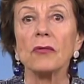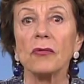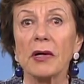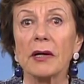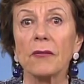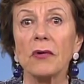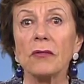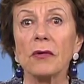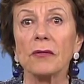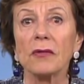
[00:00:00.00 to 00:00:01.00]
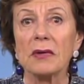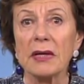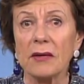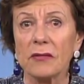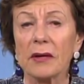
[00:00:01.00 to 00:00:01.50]
to share results and
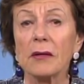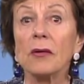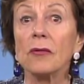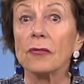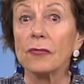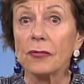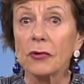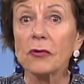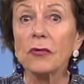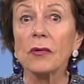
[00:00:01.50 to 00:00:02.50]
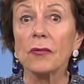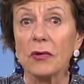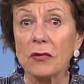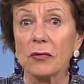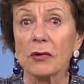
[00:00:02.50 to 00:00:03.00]
data. Virtual
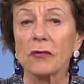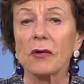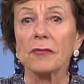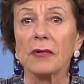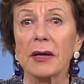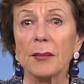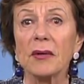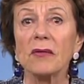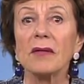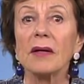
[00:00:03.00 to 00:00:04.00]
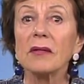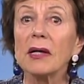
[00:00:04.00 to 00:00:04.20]
research environments that